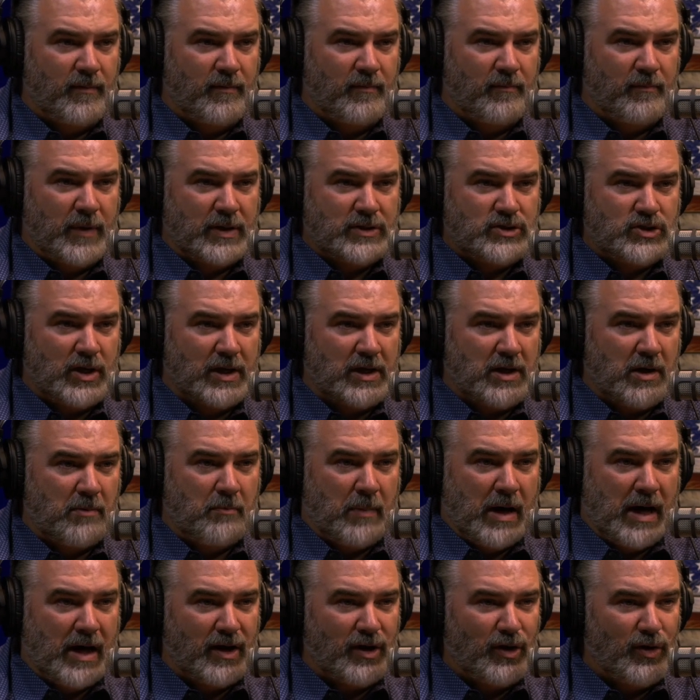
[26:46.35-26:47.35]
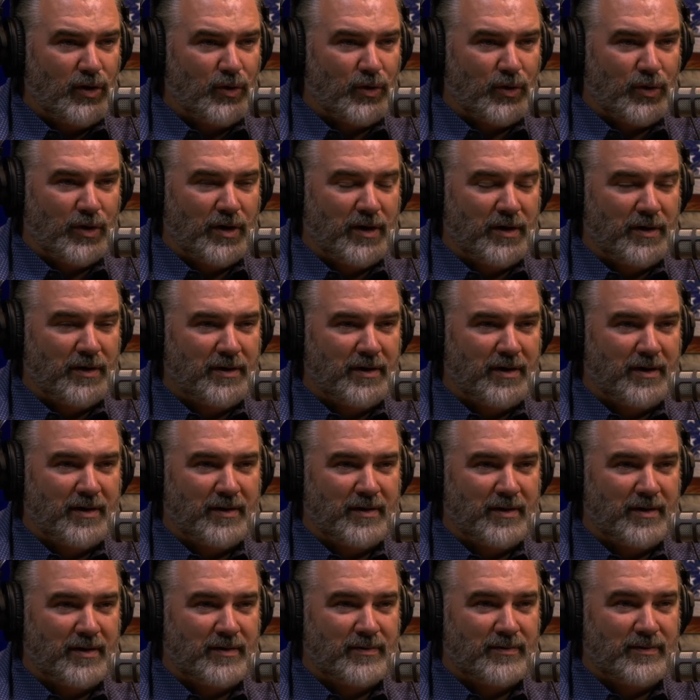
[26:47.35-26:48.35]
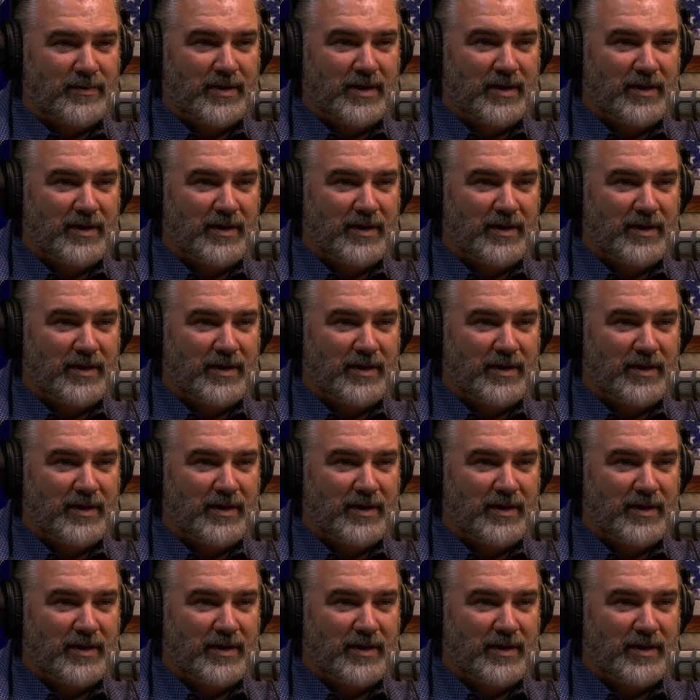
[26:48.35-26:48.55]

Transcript: much like a model or a